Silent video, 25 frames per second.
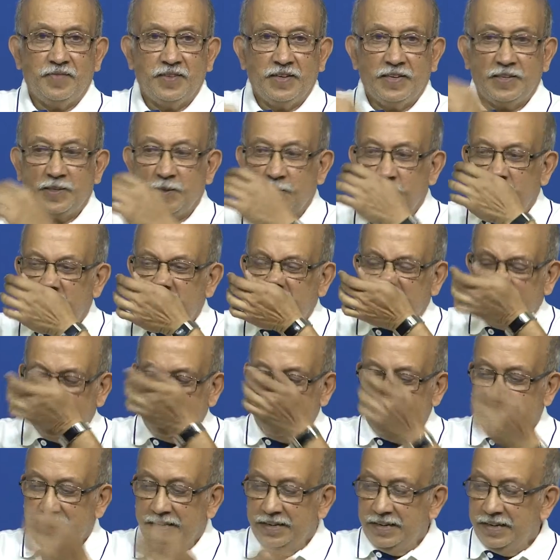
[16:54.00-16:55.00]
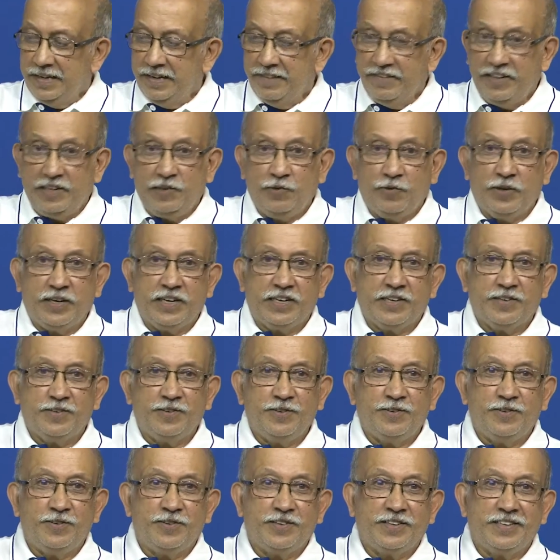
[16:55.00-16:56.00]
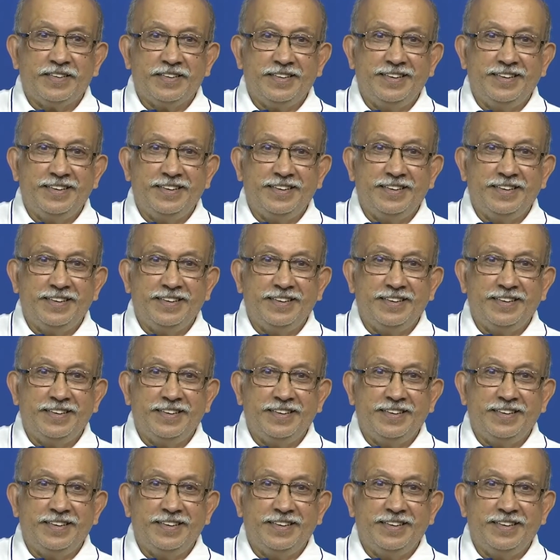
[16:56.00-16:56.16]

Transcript: So, when you want to